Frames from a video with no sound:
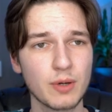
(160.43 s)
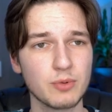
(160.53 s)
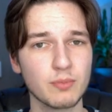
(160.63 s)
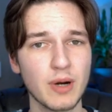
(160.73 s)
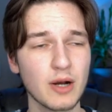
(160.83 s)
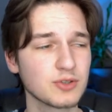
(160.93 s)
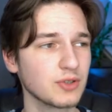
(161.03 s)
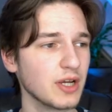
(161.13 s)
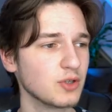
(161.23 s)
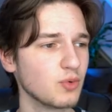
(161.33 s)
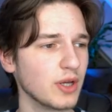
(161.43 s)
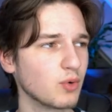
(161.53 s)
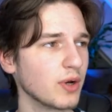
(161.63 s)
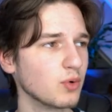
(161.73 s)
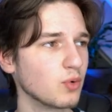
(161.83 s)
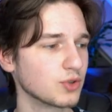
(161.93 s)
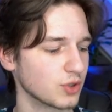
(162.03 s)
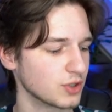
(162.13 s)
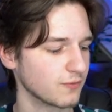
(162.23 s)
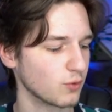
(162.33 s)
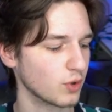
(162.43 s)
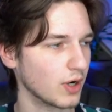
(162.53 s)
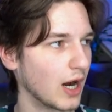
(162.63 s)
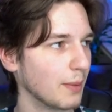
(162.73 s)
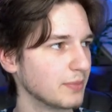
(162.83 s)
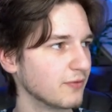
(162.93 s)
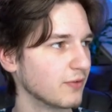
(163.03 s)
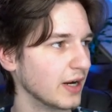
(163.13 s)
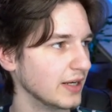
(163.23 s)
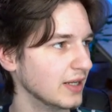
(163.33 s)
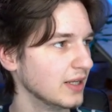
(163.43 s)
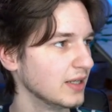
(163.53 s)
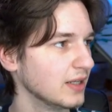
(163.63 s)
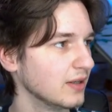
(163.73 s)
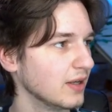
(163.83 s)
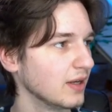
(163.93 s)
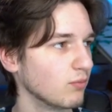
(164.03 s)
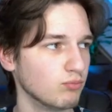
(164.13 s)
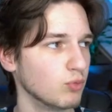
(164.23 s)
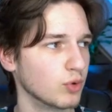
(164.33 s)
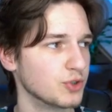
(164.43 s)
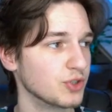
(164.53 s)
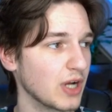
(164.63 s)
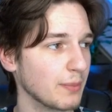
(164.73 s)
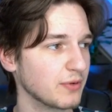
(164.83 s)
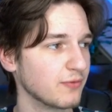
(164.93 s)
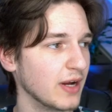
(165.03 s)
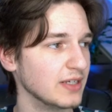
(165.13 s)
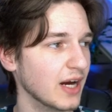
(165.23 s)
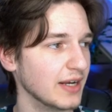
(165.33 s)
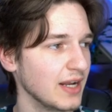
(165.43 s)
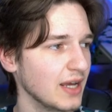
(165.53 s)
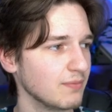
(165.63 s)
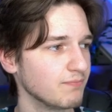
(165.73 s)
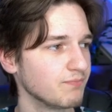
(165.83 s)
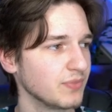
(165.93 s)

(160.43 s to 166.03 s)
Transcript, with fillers: up your browser and do a quick Google search for Optifine or just optifine.net.